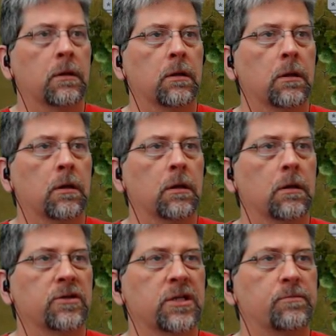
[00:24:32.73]
Is
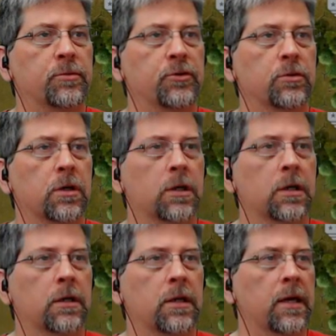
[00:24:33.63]
that his bazooka guy?
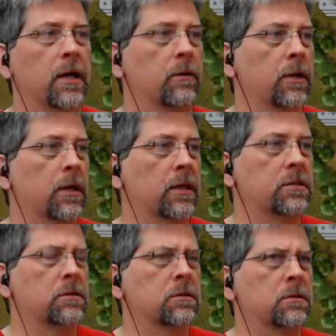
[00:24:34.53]
Yeah, okay, that's...
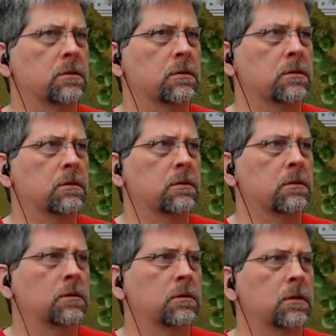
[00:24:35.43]

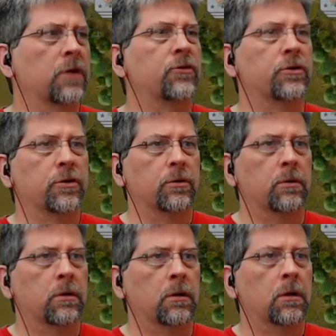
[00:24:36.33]
Yeah, turn 2.
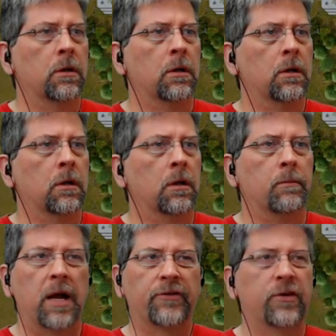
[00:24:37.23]

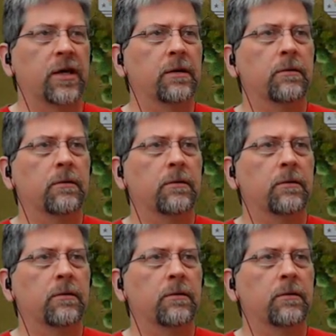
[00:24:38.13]
Pass again.